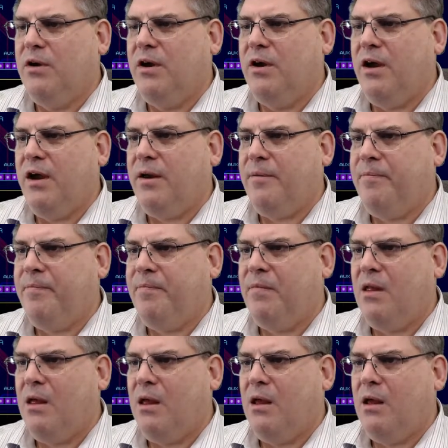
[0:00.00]
Okay.
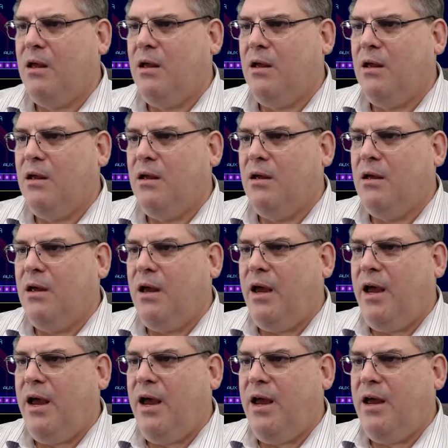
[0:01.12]

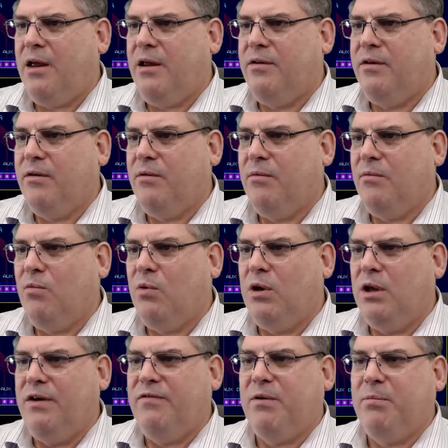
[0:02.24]
And we'll
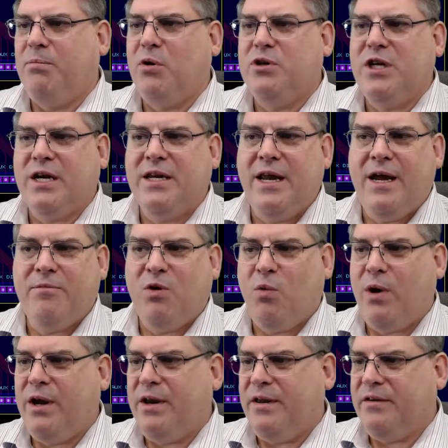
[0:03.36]
leave the project name the
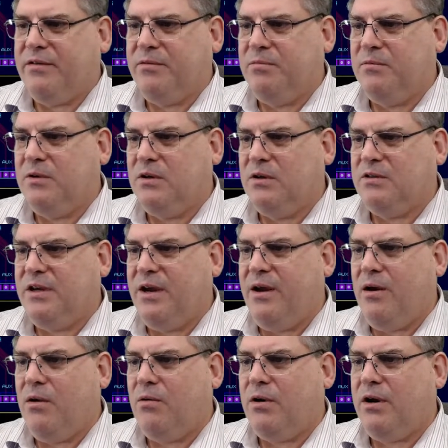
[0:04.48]
way it is. We'll say
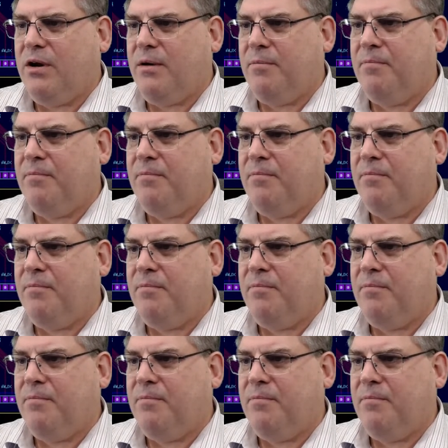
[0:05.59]
okay.